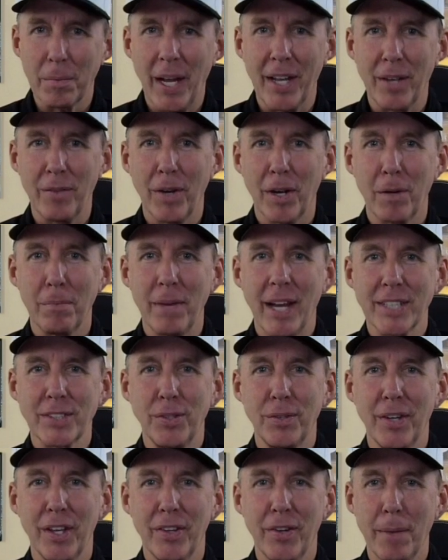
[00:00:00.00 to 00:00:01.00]
everybody, welcome back to
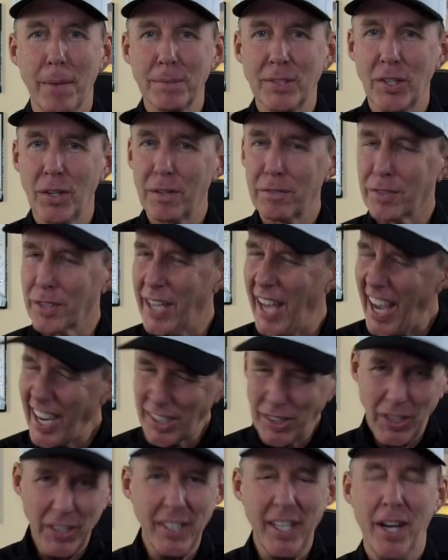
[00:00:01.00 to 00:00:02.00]
another episode of
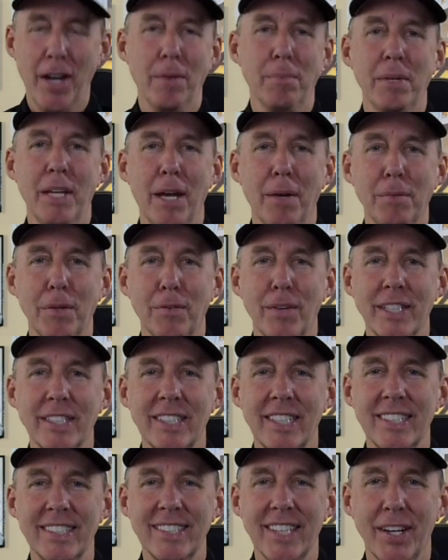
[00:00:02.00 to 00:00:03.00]
Reaction Therapy. I'm your
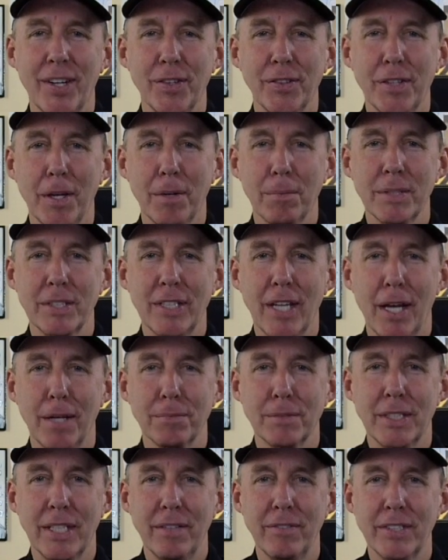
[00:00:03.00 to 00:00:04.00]
resident psychotherapist, Tom
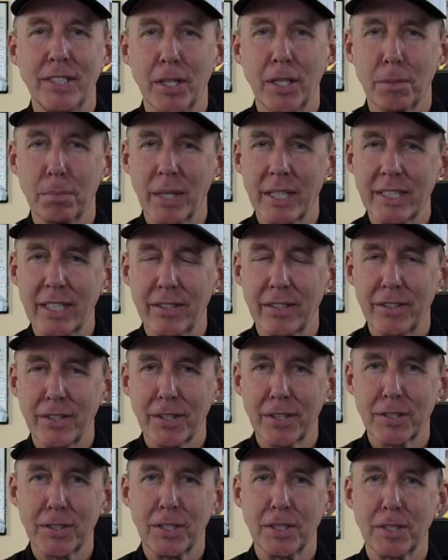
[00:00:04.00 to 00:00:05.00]
Stevens, here to break down
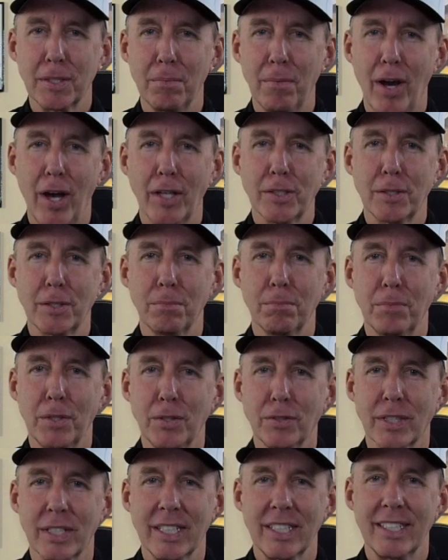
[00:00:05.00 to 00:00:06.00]
lyrics to some awesome
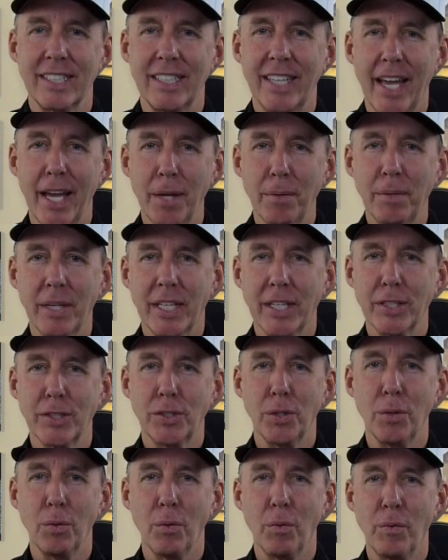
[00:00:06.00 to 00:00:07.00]
music. And today we get
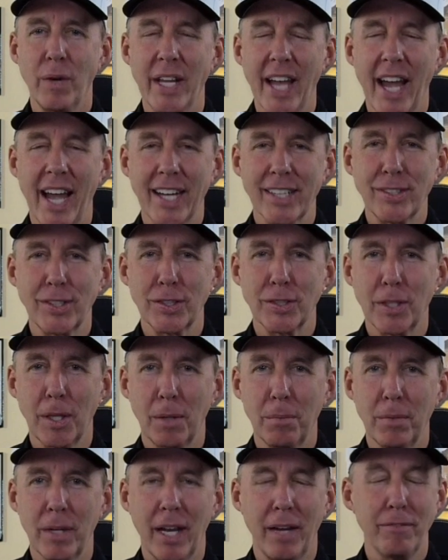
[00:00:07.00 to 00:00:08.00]
to react to
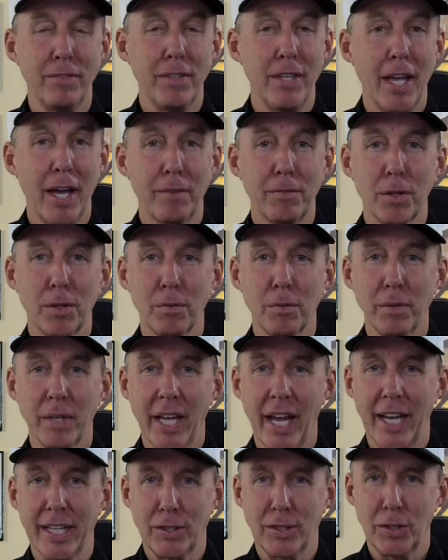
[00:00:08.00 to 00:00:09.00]
someone I've never
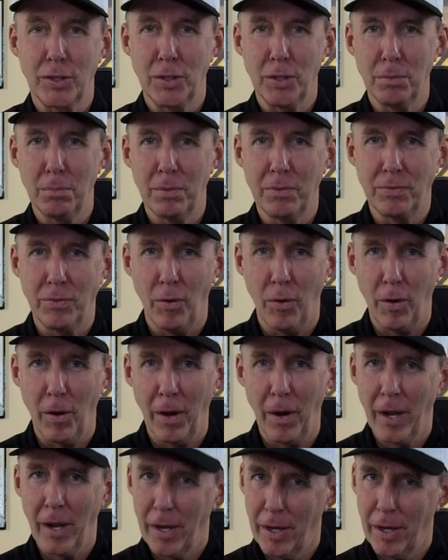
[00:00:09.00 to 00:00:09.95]
reacted to before,